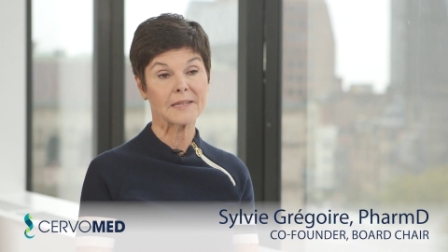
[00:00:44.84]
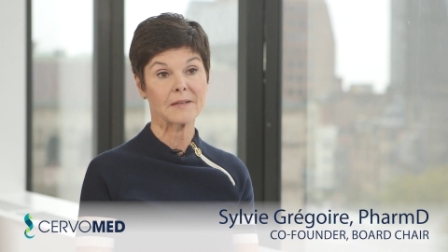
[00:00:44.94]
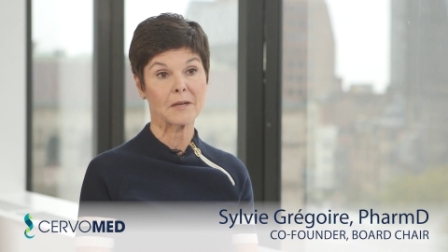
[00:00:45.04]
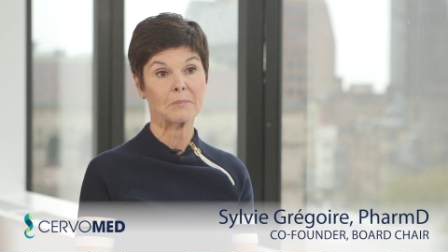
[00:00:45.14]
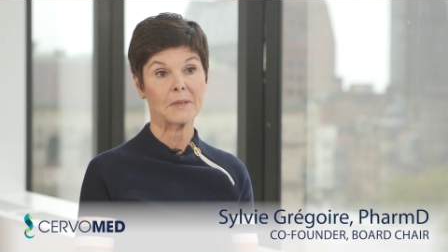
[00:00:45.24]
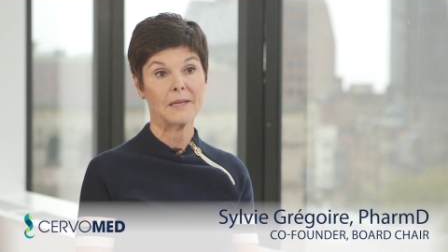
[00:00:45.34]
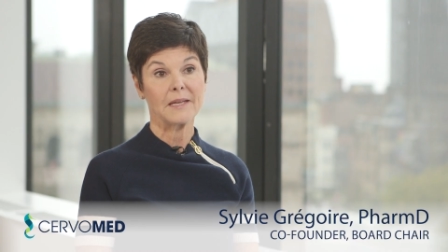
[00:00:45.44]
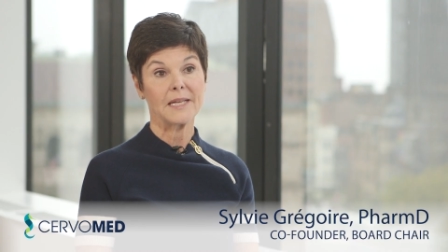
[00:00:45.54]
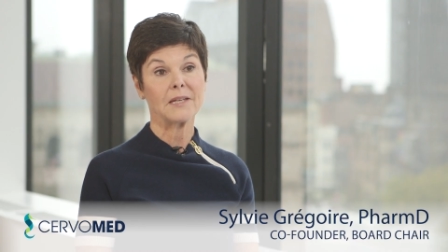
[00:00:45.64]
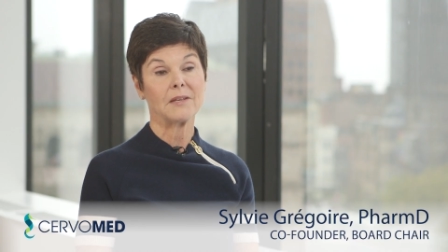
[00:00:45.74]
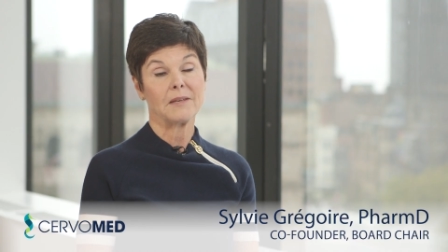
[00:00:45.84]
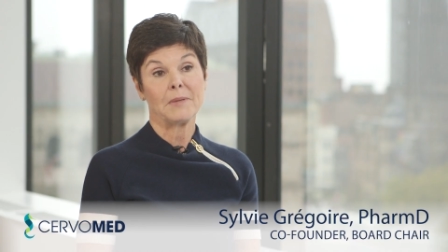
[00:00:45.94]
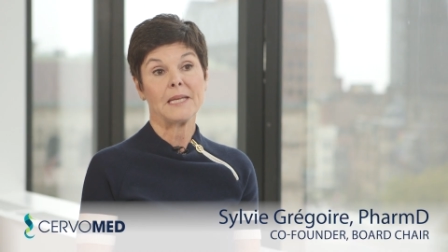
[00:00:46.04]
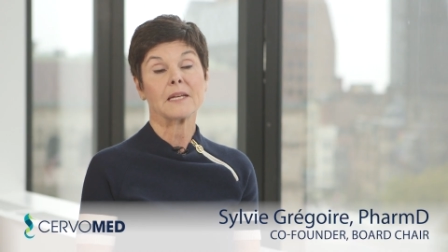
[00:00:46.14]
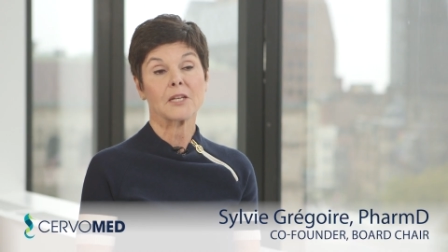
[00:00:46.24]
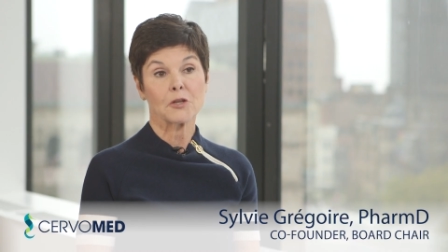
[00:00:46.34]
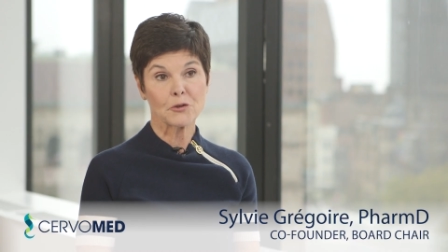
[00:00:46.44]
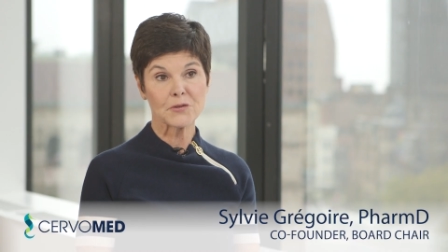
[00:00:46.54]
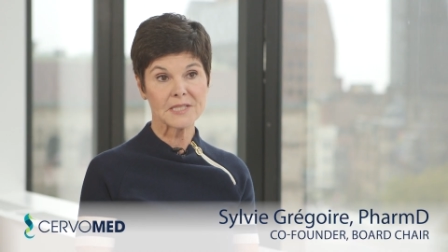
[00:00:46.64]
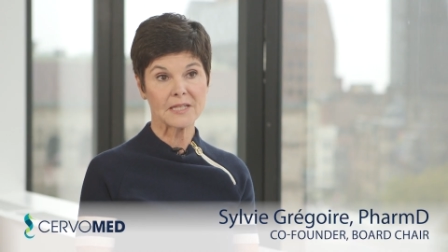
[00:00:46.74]
end up being in a
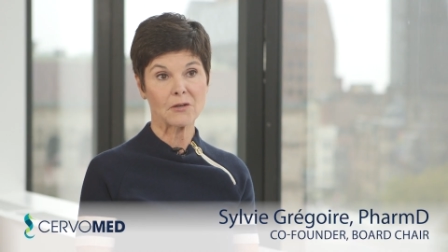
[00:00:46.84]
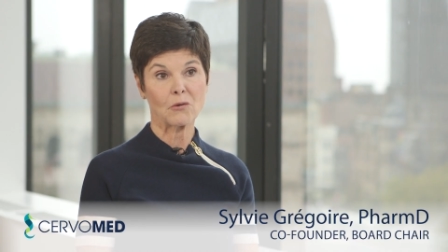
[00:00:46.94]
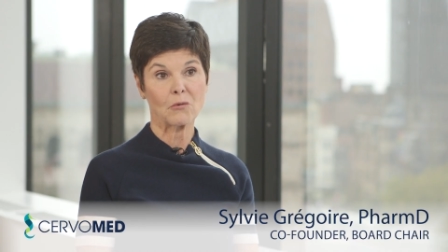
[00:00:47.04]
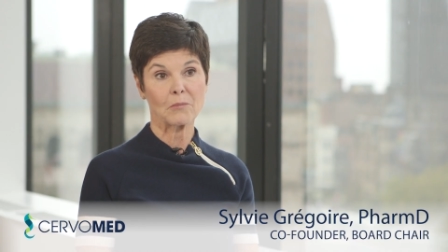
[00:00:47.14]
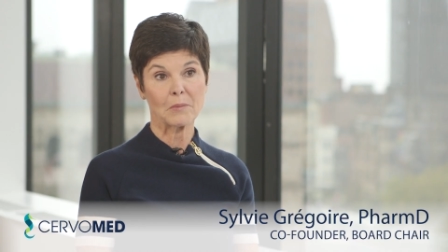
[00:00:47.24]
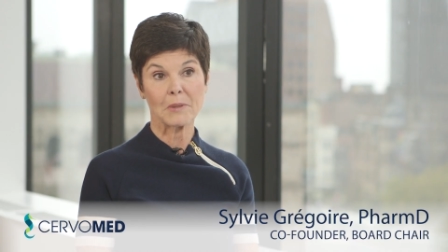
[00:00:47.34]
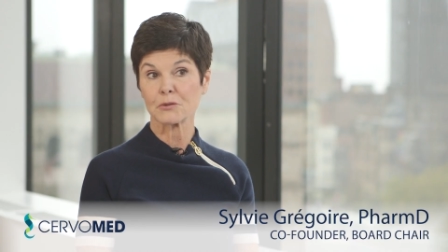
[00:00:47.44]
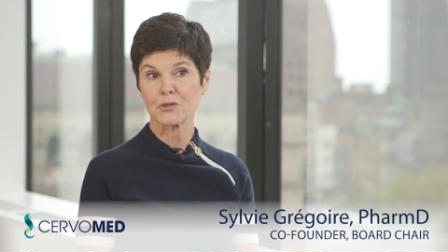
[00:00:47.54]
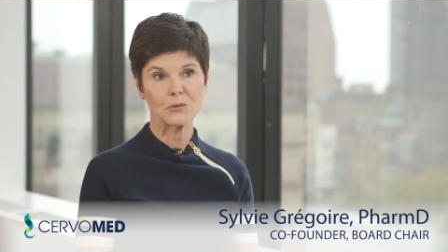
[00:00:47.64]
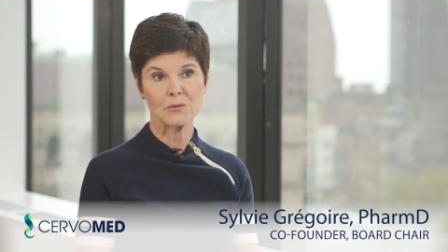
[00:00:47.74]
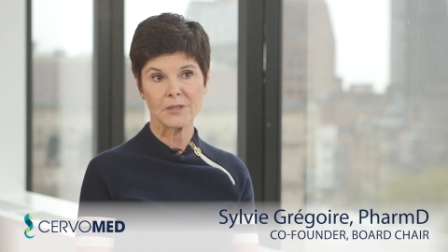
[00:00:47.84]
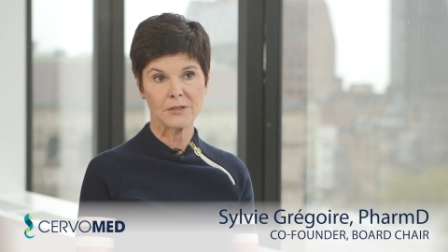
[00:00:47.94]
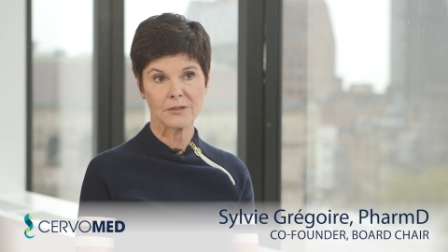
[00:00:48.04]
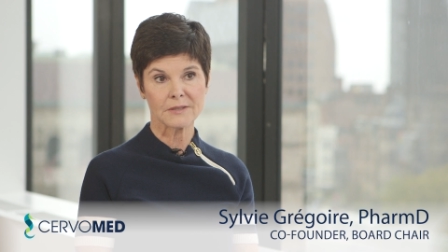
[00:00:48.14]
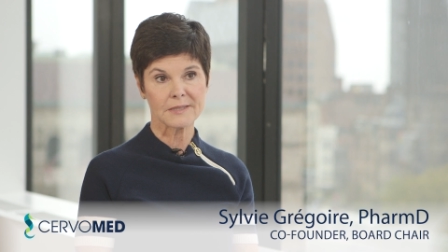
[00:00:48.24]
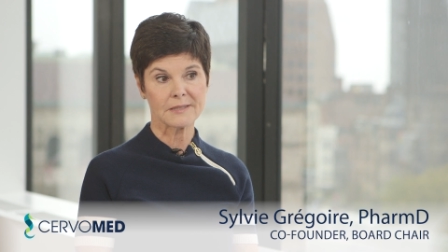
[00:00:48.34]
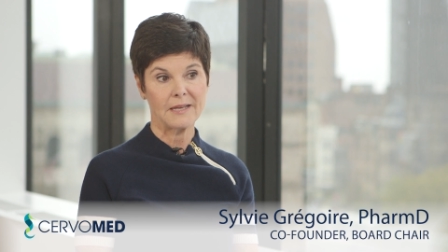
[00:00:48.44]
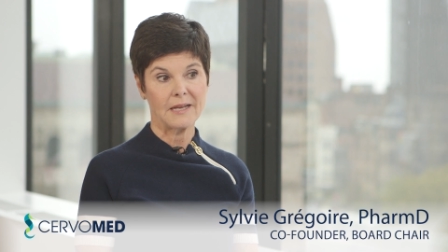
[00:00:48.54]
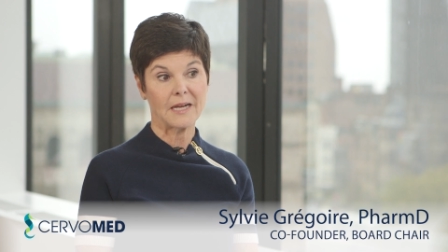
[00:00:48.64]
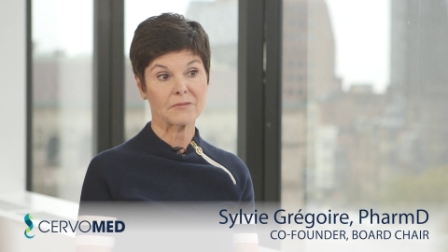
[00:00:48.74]
nursing home about 2 years
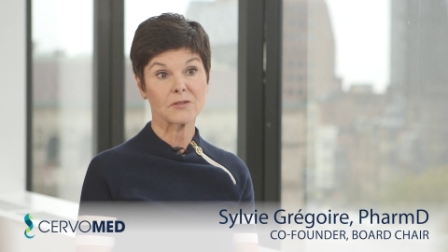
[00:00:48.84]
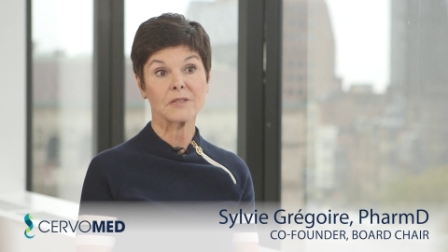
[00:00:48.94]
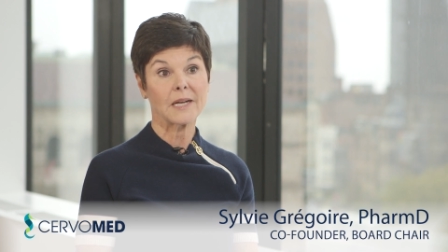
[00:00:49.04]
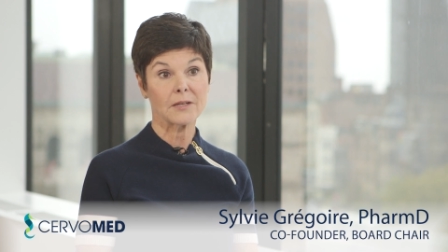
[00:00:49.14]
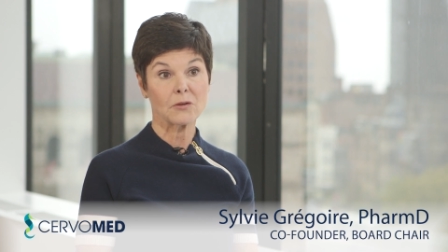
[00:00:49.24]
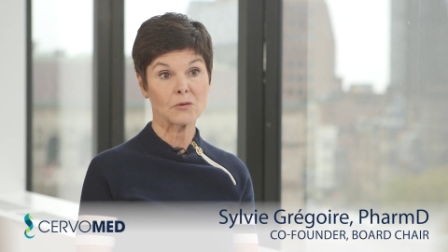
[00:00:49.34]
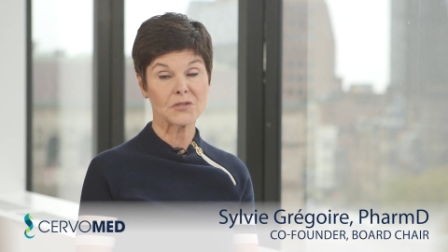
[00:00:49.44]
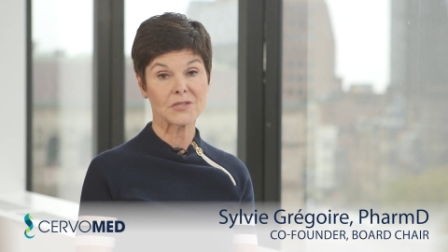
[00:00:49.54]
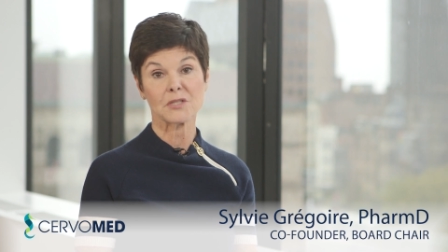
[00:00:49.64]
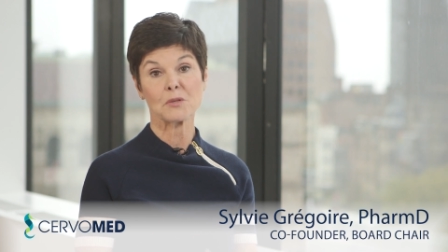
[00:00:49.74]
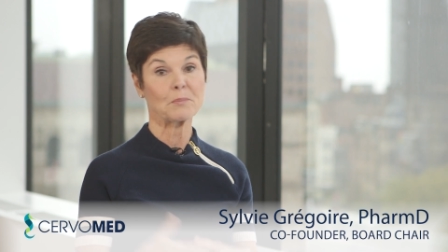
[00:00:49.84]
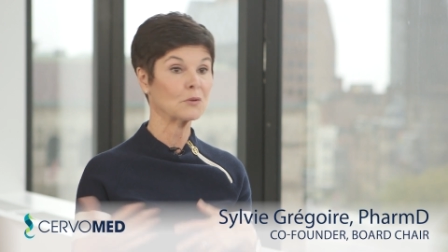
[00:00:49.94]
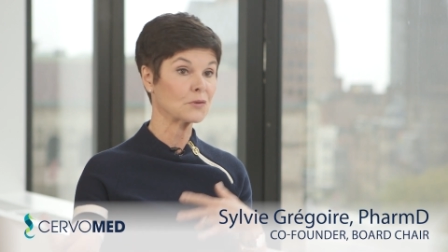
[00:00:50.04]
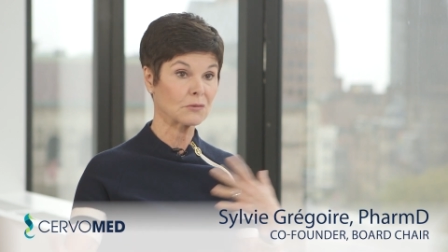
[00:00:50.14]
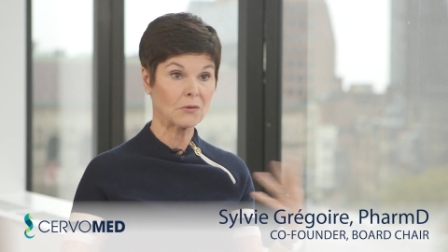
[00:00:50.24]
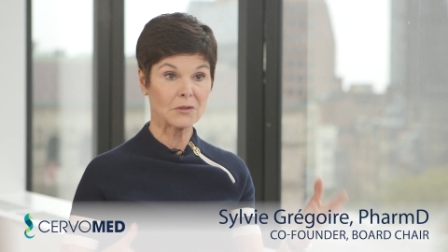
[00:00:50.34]
after diagnosis, as opposed to